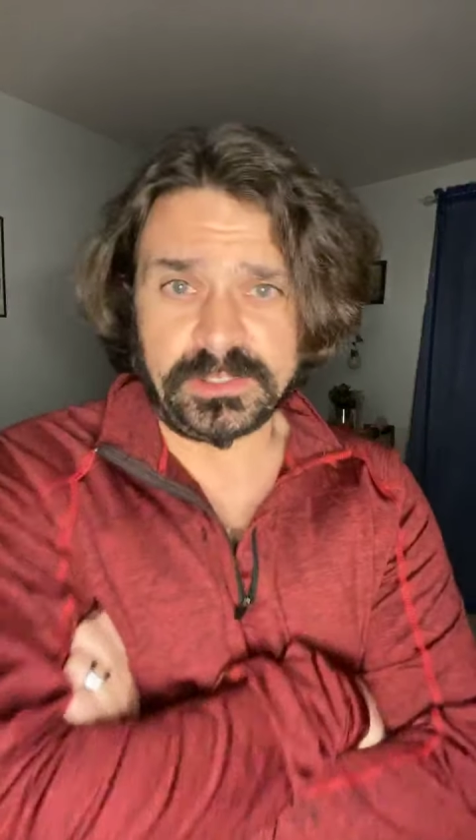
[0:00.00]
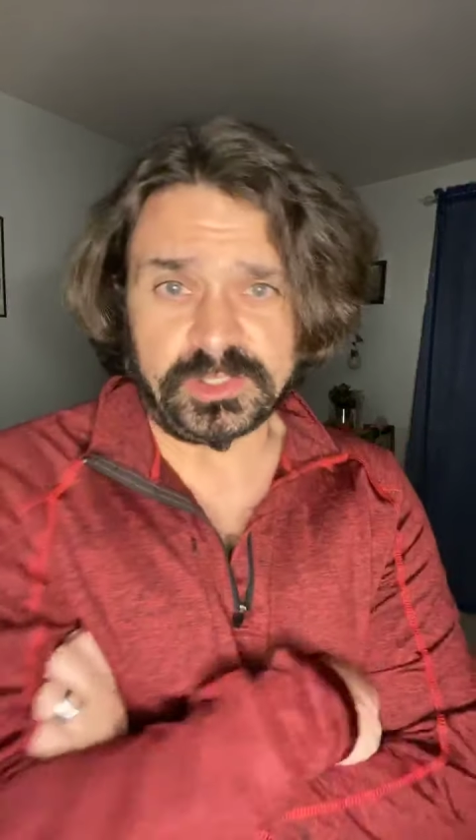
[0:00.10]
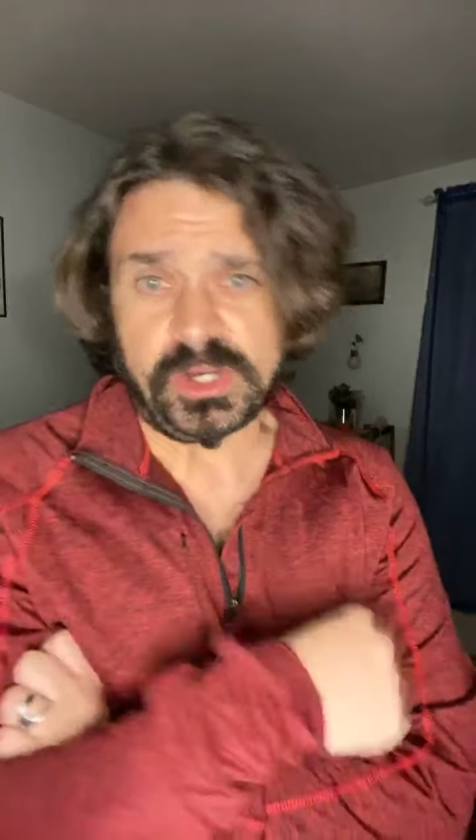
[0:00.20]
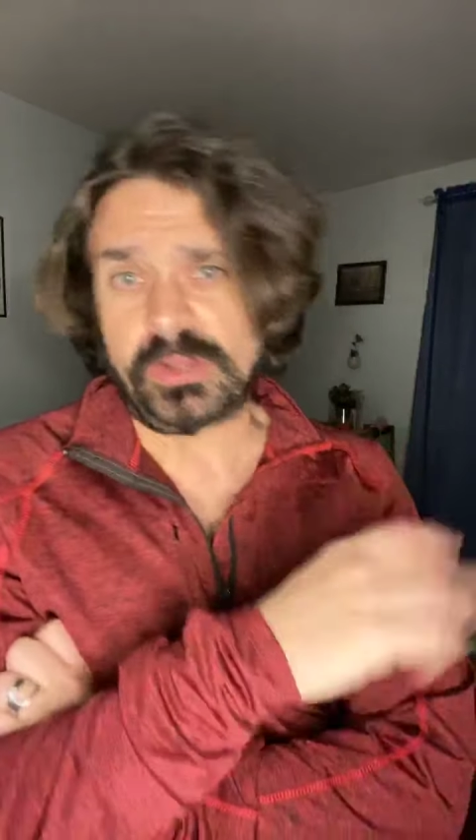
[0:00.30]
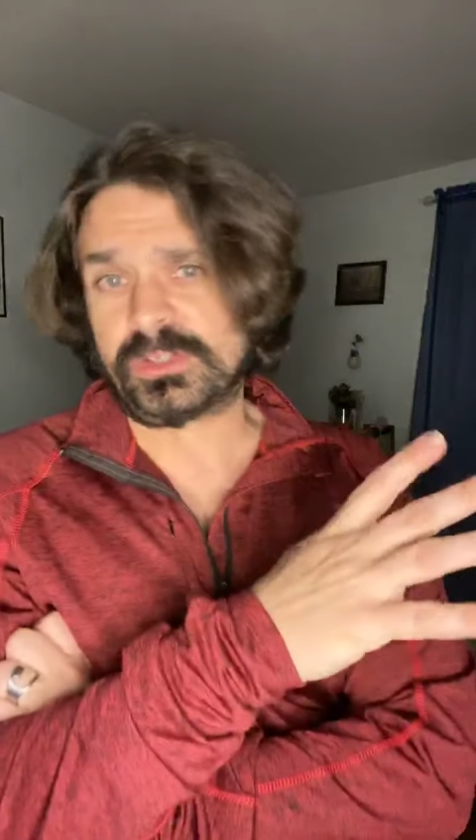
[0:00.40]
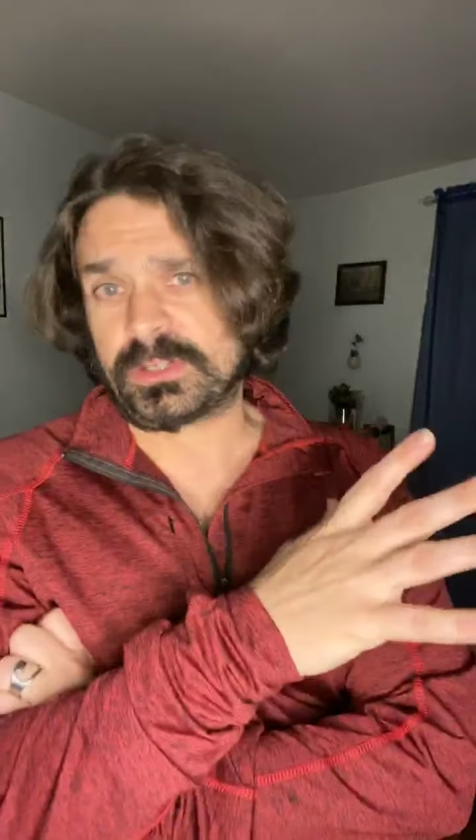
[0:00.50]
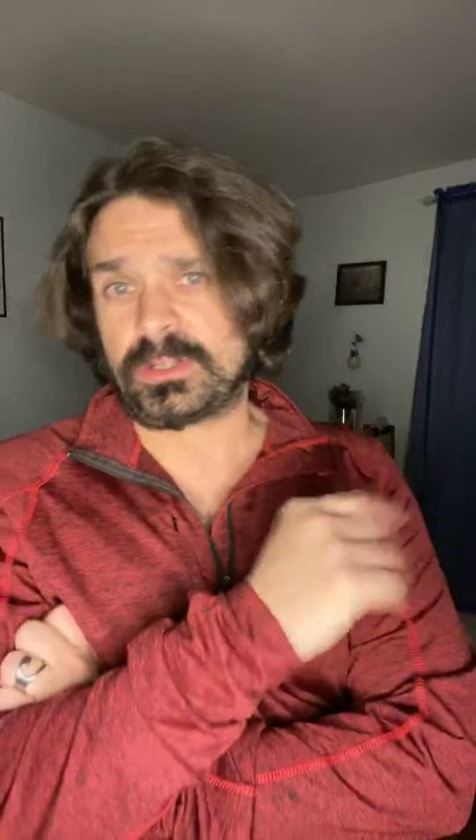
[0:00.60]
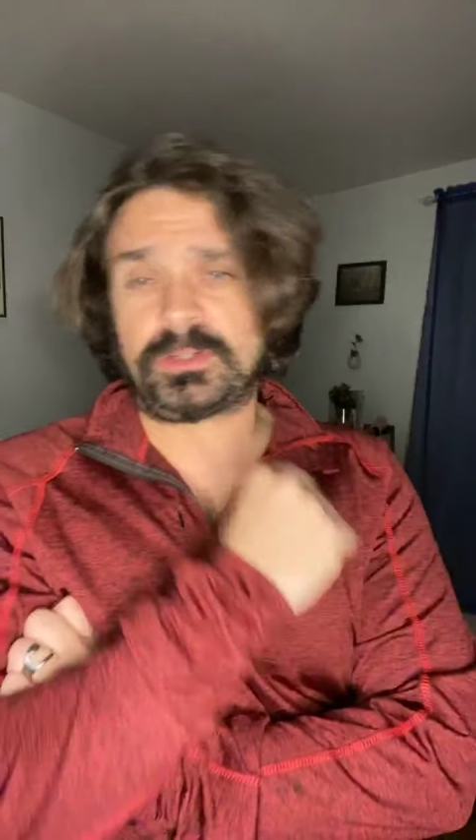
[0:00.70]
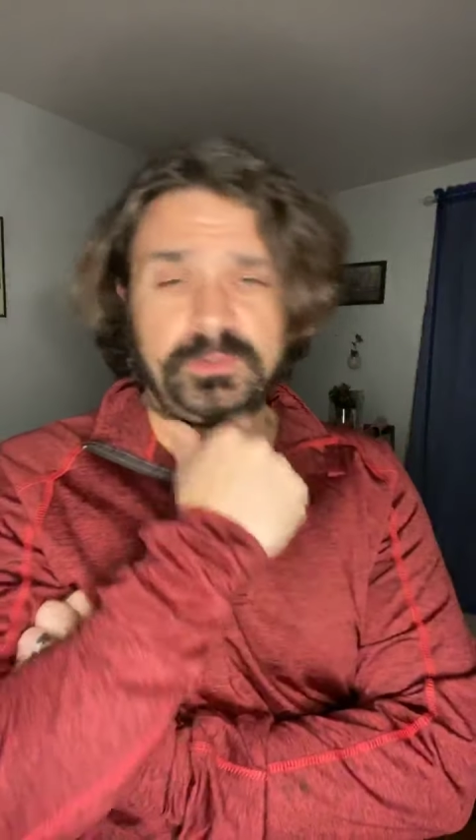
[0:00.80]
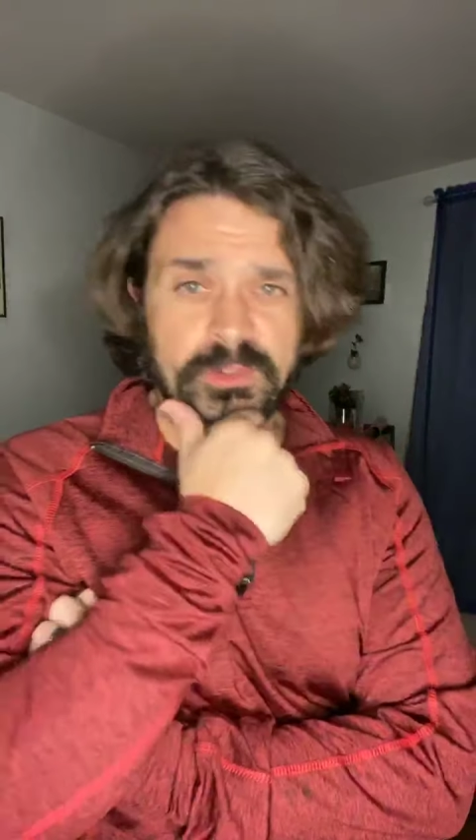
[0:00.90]
Your jokes are a
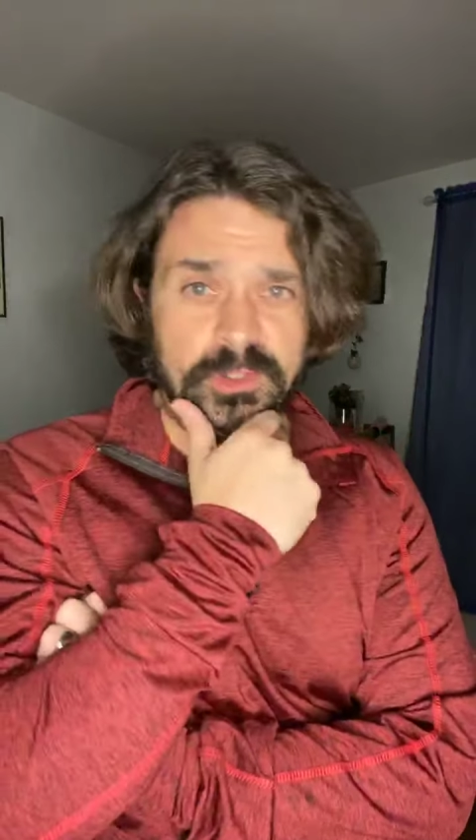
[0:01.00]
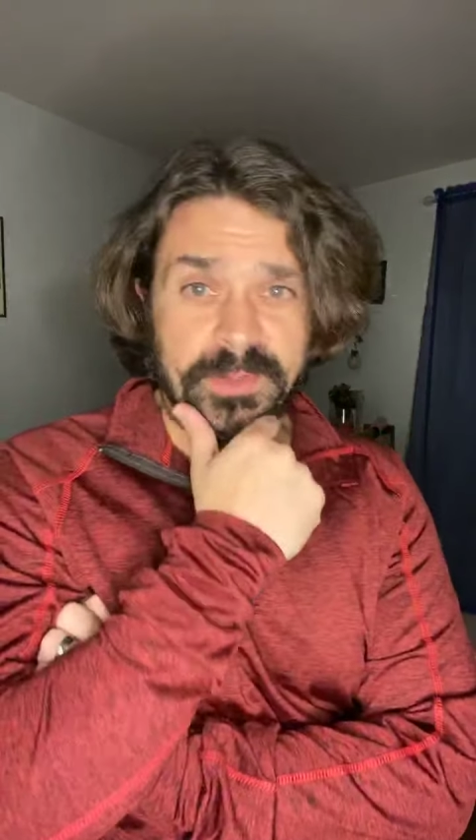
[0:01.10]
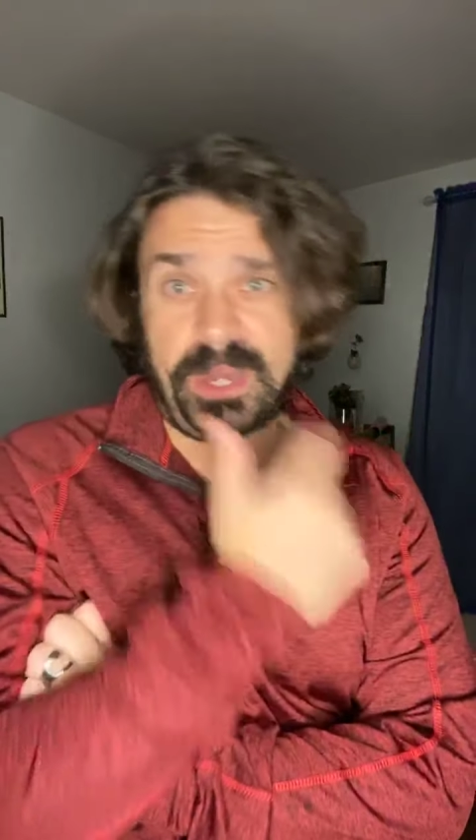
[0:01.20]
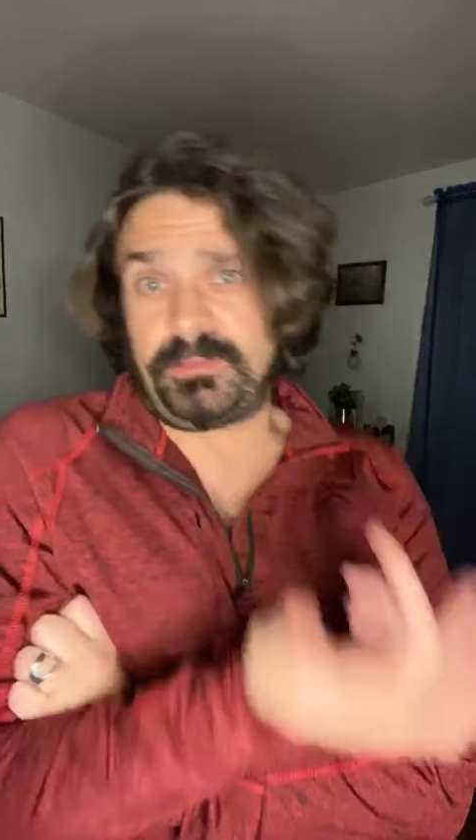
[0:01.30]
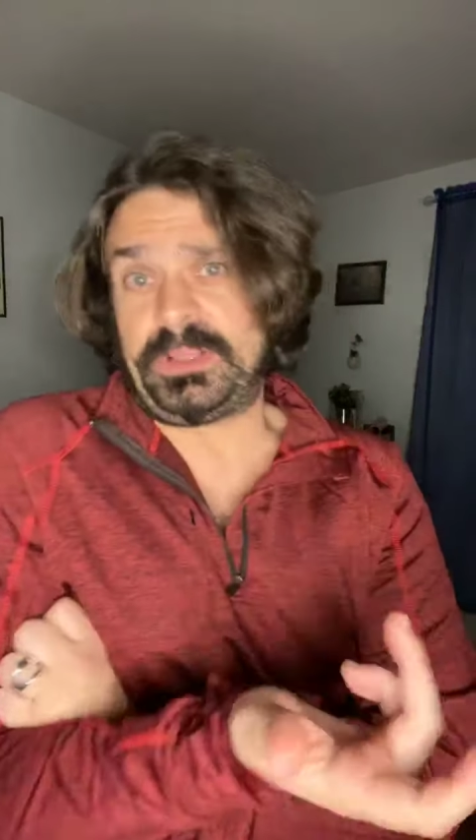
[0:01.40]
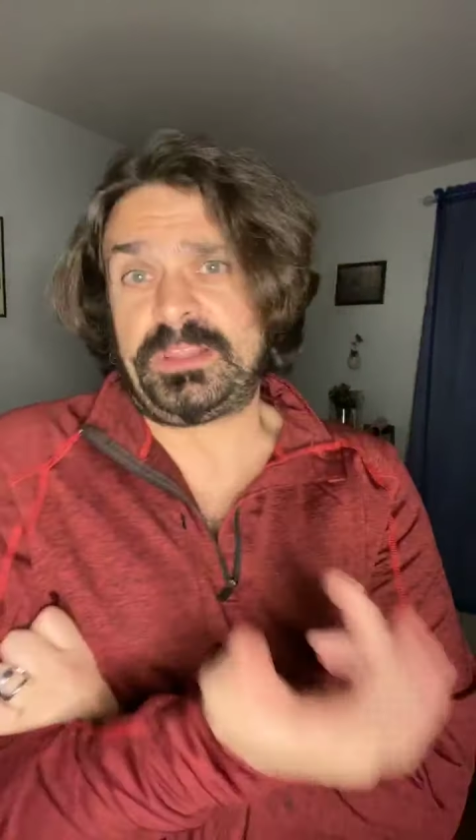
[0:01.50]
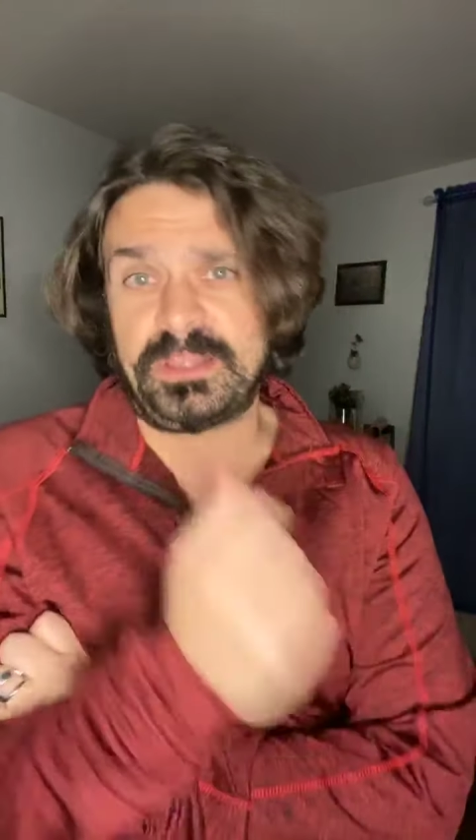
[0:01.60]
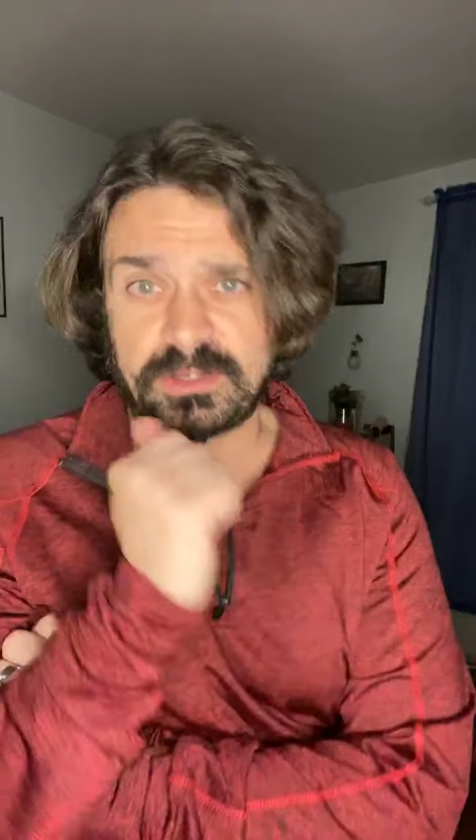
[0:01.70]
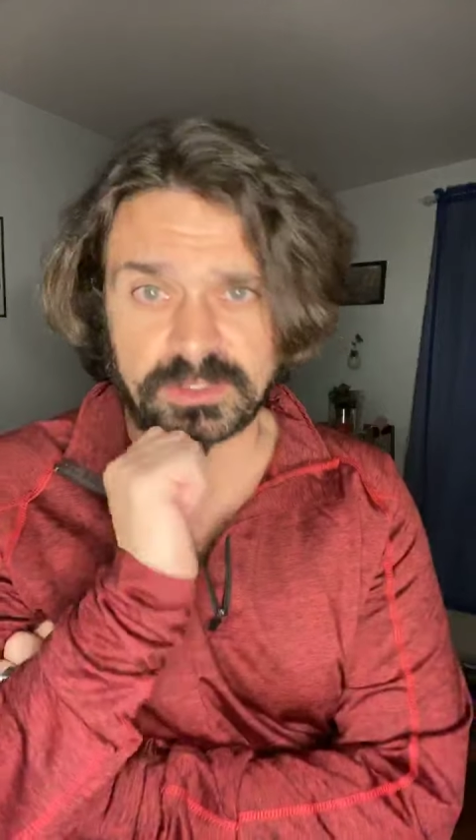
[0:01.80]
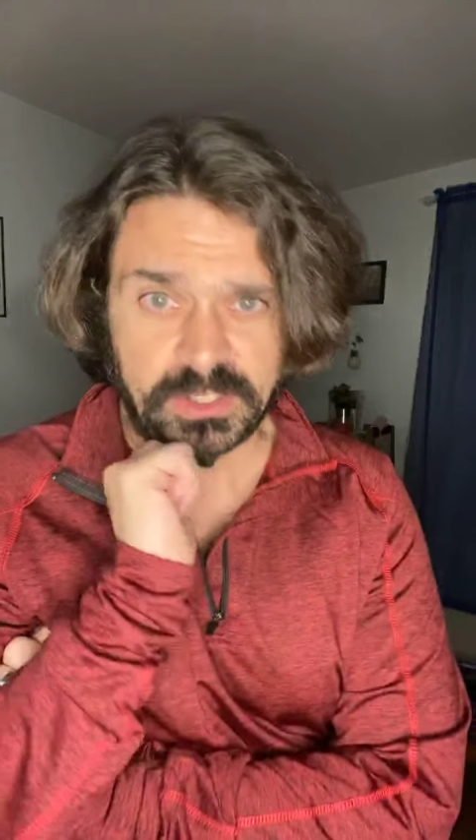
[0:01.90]
little crude, but I don't really
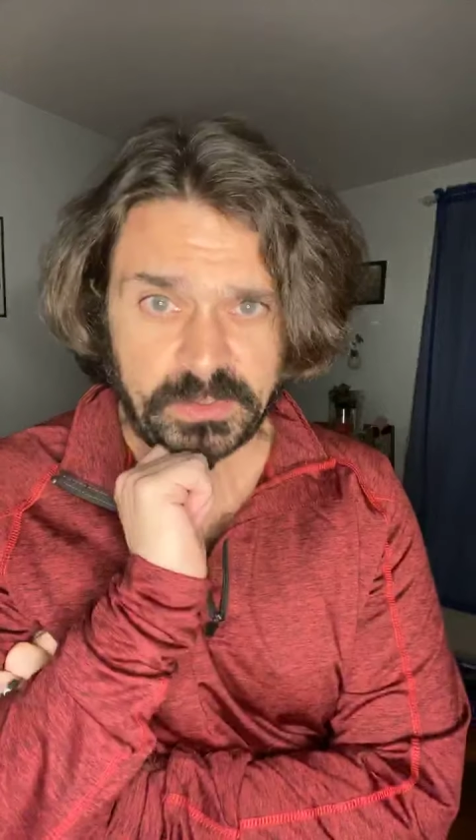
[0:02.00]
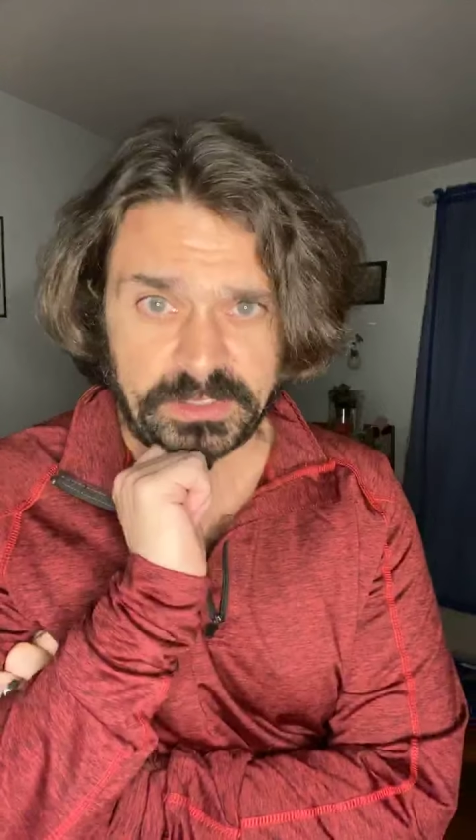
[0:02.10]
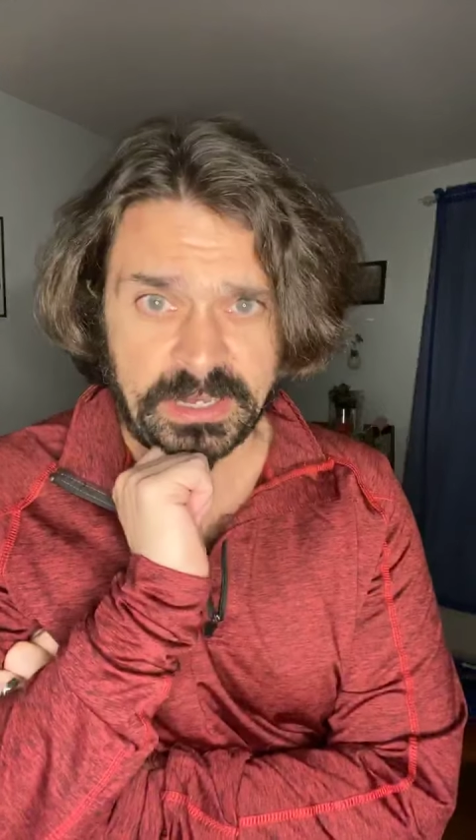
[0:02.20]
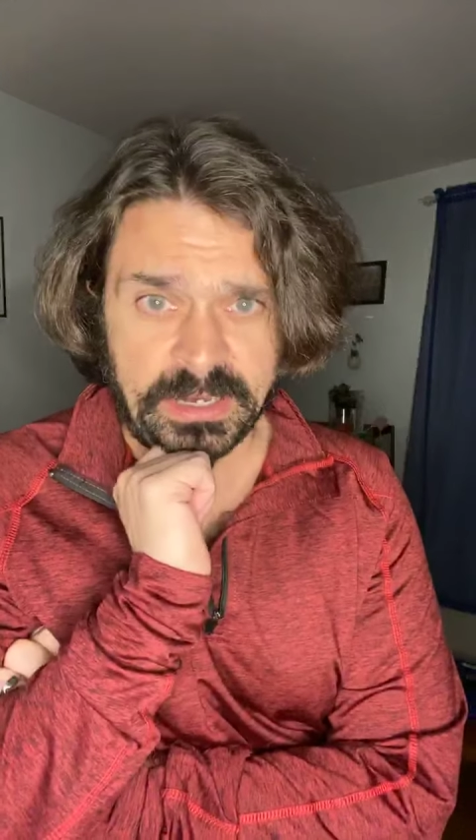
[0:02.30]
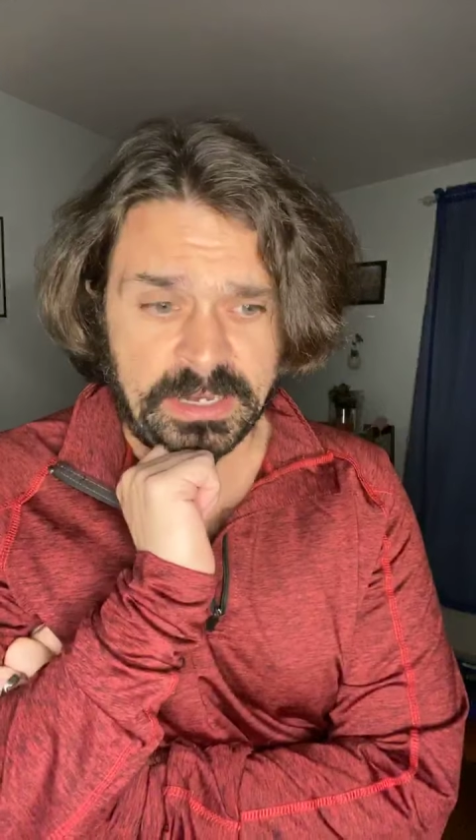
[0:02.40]
think you're doing